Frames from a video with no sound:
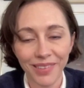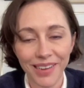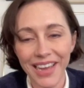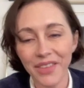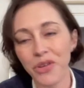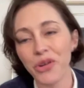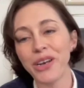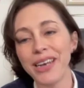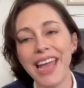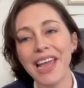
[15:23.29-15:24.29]
Like if you're
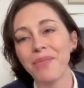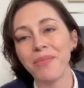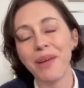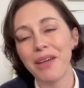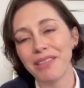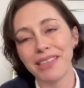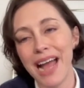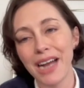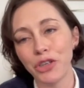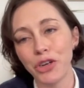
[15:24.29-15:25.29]
a name as an
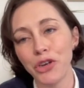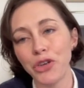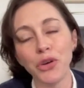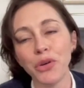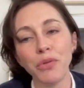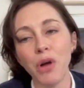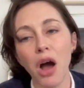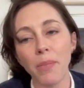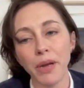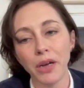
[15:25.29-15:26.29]
actor, you're
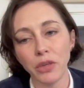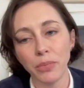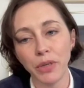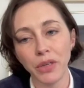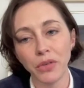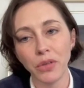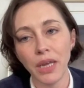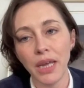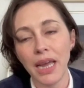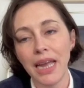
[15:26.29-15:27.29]
hopping on to produce.
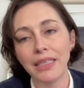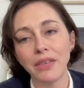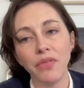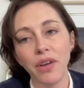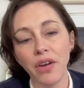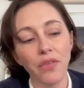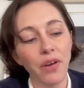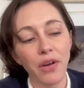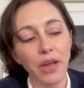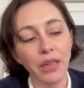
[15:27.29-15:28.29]
It's a very,
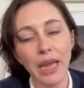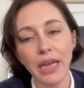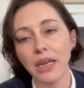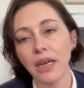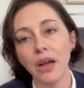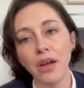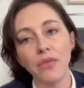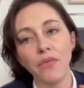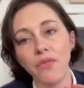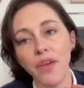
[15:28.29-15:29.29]
very like
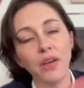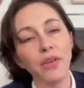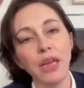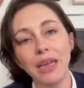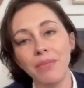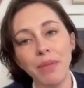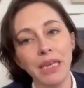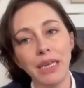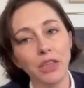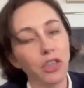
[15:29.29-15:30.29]
very
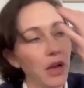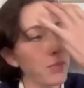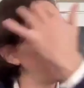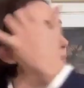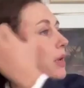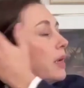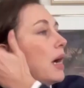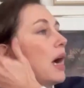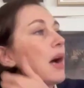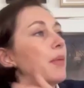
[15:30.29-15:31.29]
immediate jump.
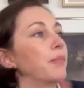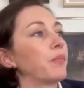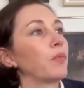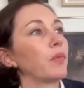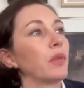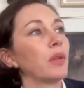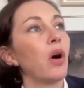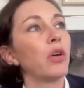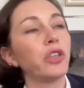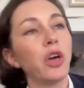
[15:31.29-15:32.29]
Um,
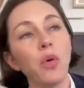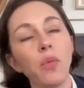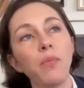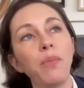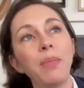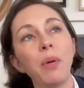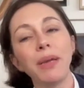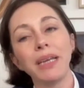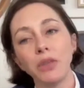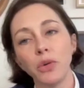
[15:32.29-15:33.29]
also, people
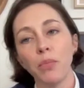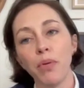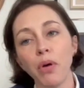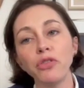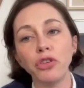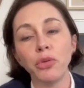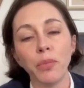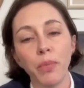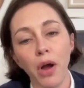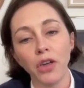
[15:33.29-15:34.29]
begin to approach you
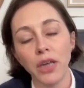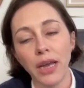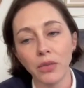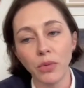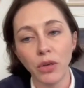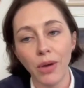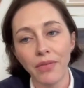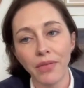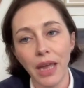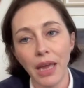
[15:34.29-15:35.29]
with projects when you
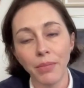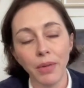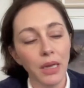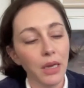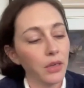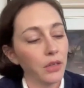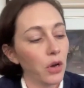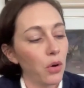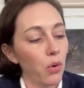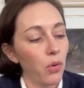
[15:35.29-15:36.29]
have a name.
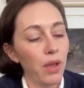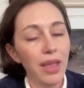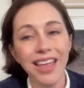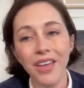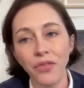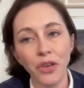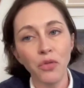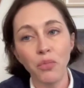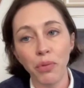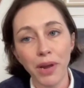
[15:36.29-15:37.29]
So if
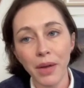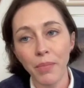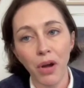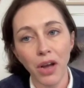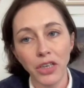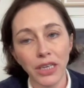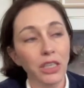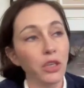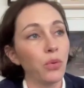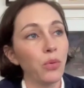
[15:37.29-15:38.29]
you bring a
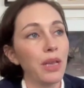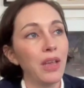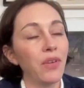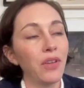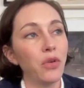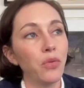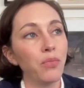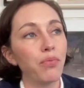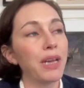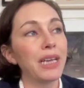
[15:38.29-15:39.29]
project to, even you
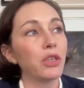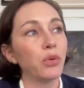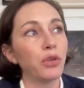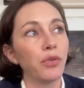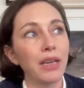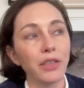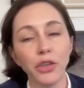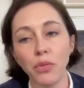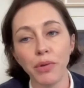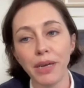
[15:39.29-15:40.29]
bring it to a director,
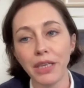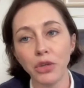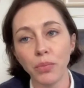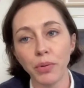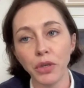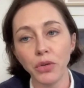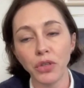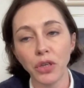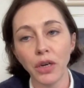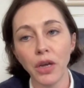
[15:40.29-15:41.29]
you bring it to a
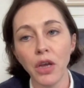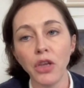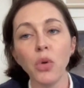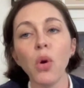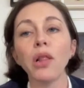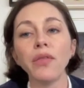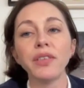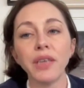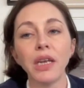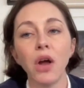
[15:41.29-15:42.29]
producer, you all of a
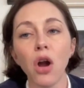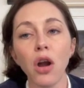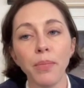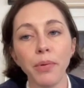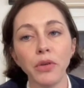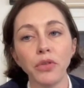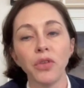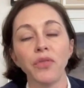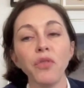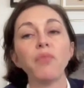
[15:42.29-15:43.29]
sudden are a producer.
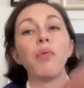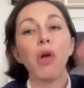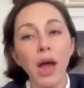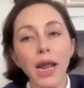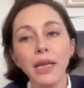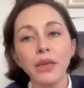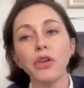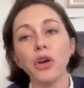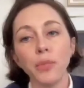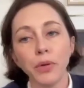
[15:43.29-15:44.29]
If you've brought it,
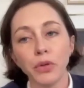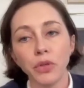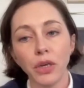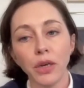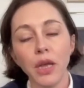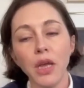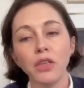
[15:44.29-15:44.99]
you're a producer.